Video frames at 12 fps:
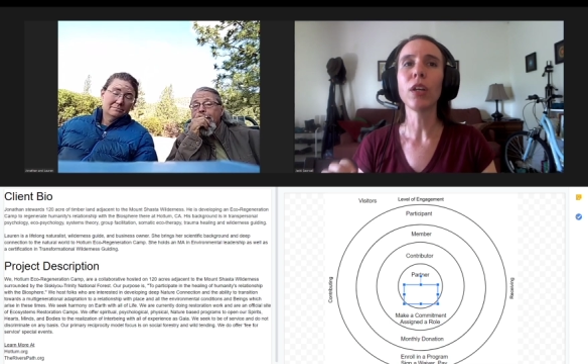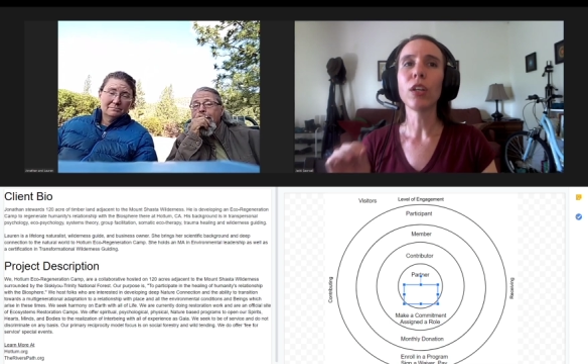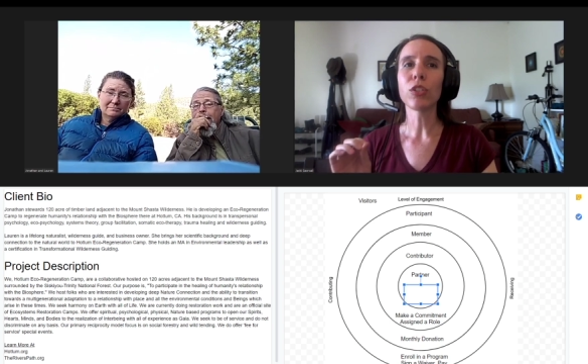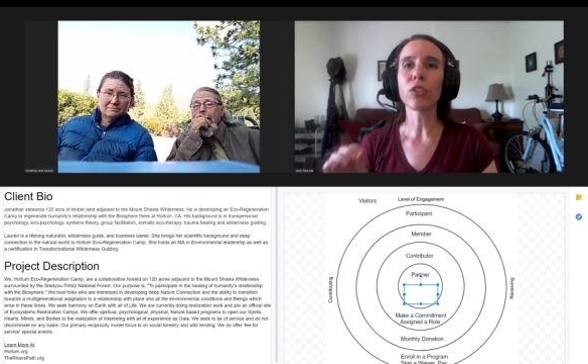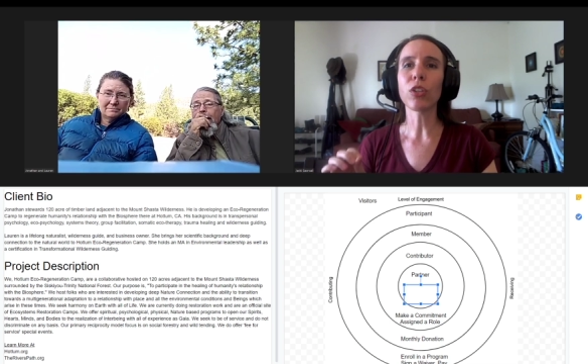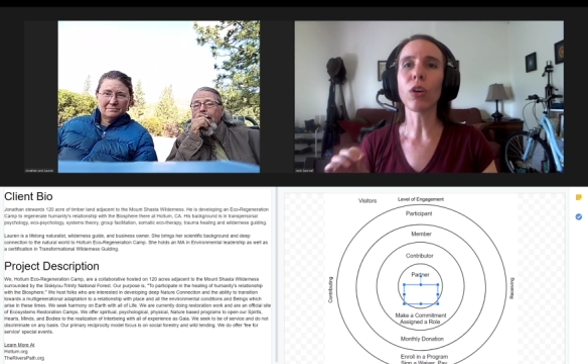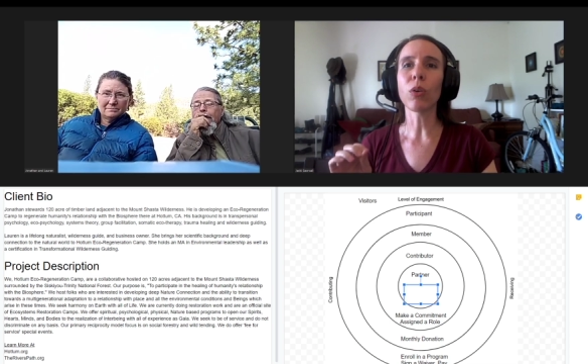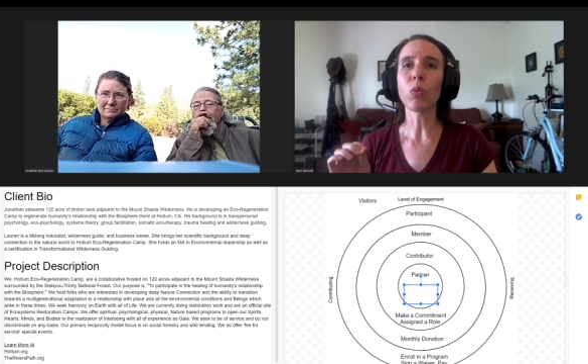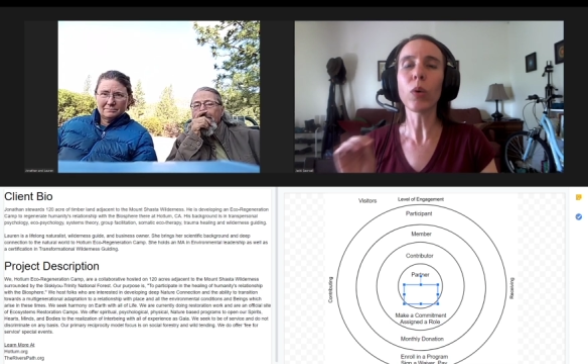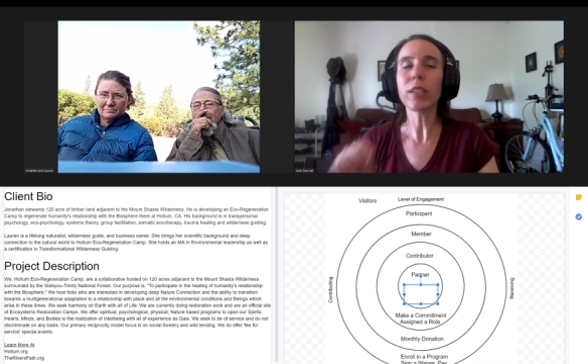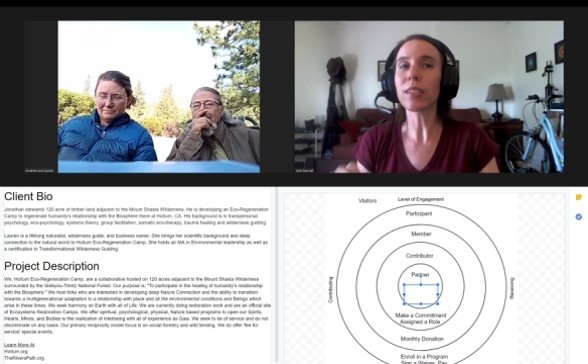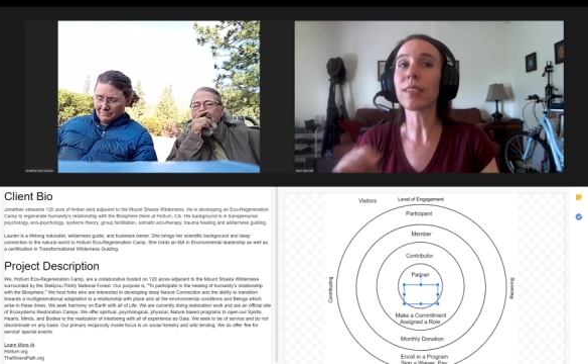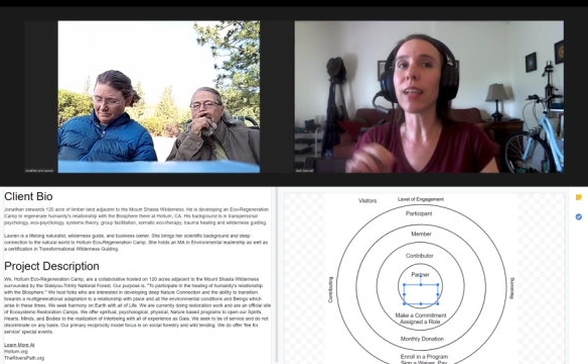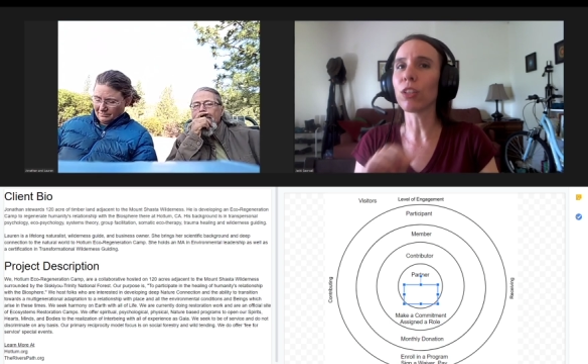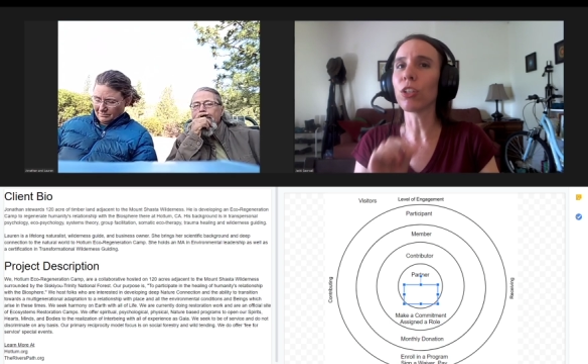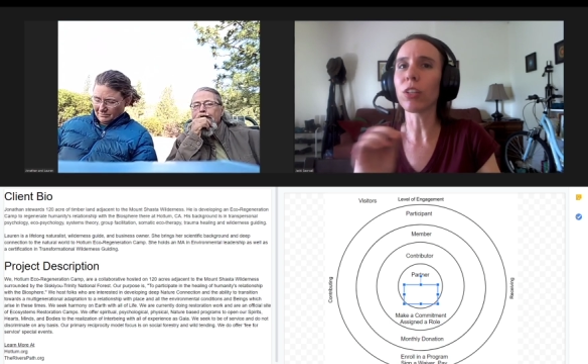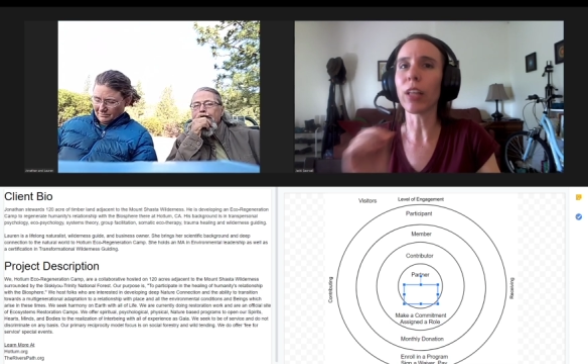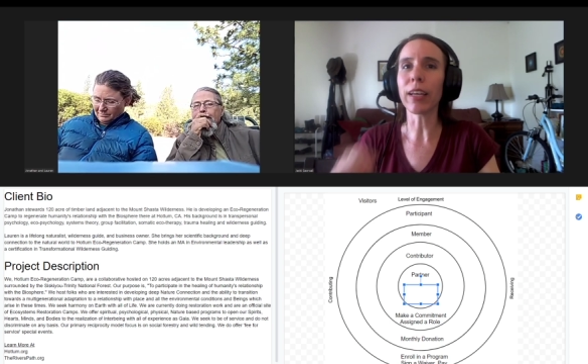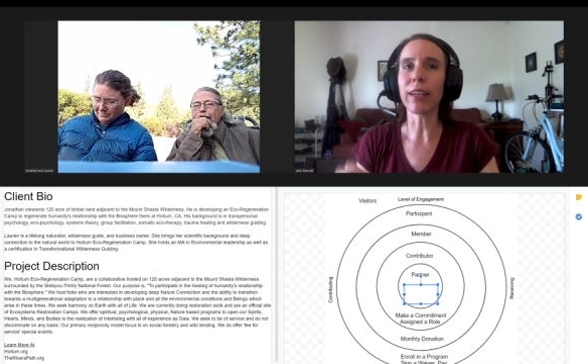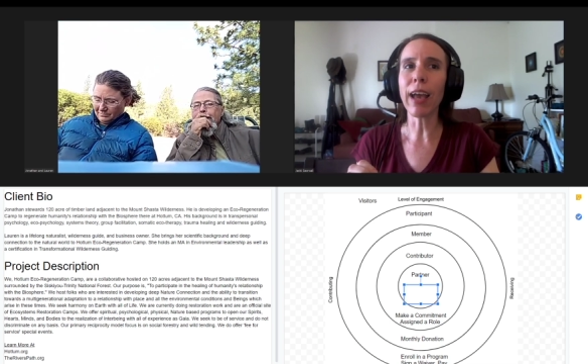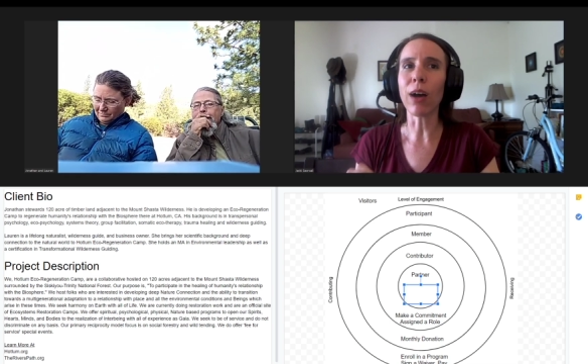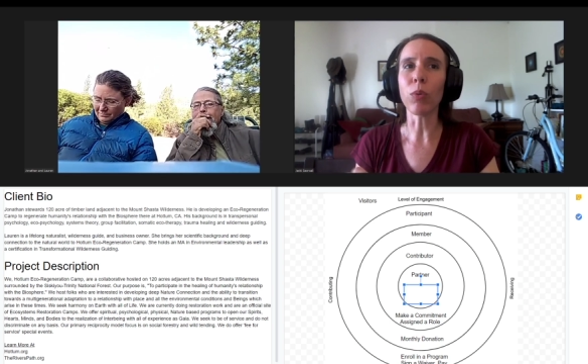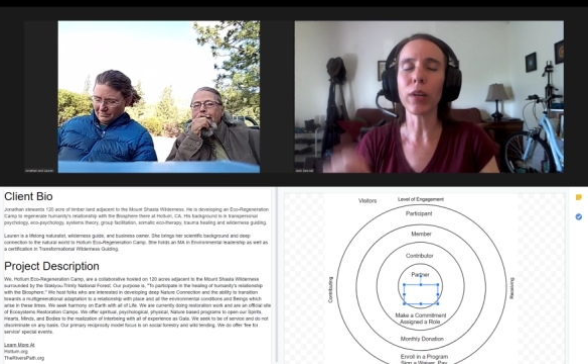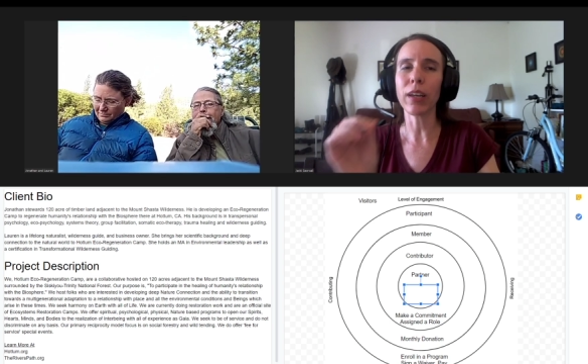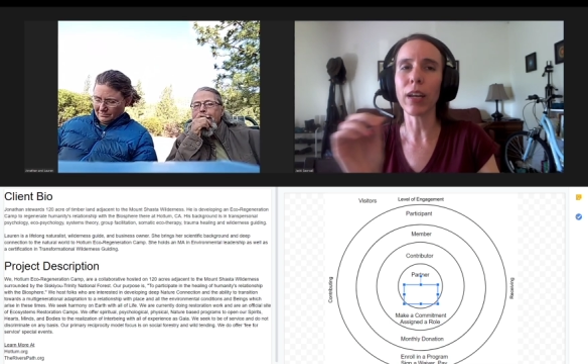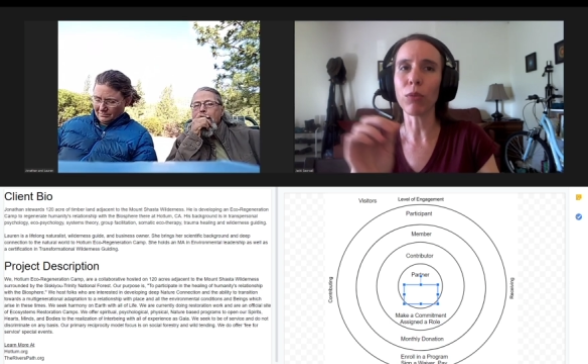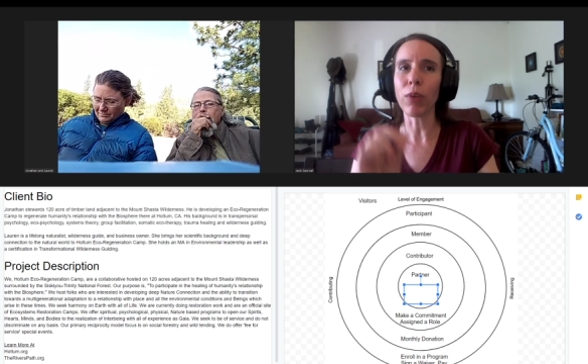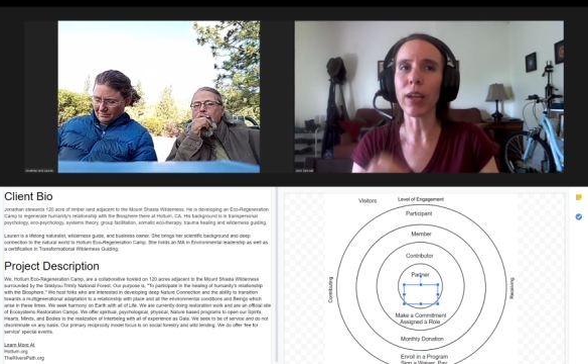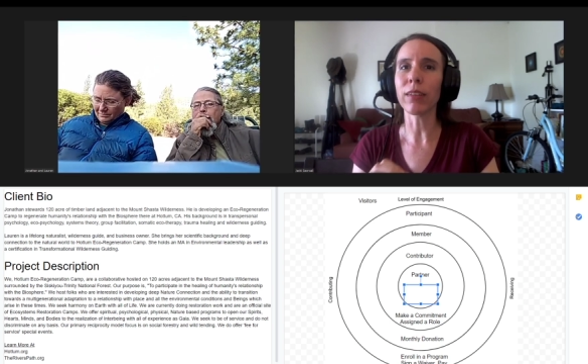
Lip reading: So what does that look like now? What can I write